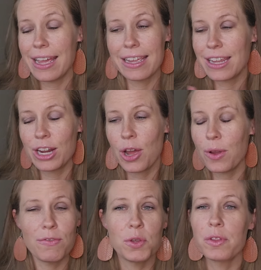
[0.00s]
you know,
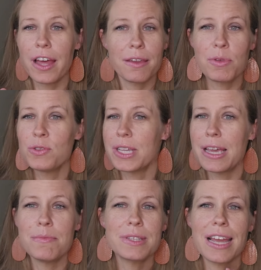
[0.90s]
if you like
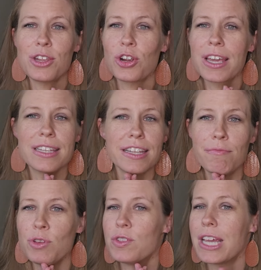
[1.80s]
museums and your kids love
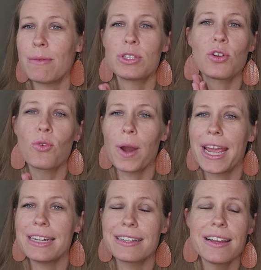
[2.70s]
museums,
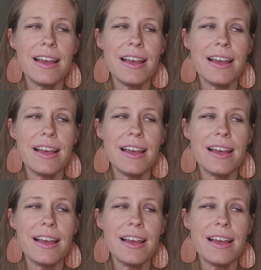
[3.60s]
great.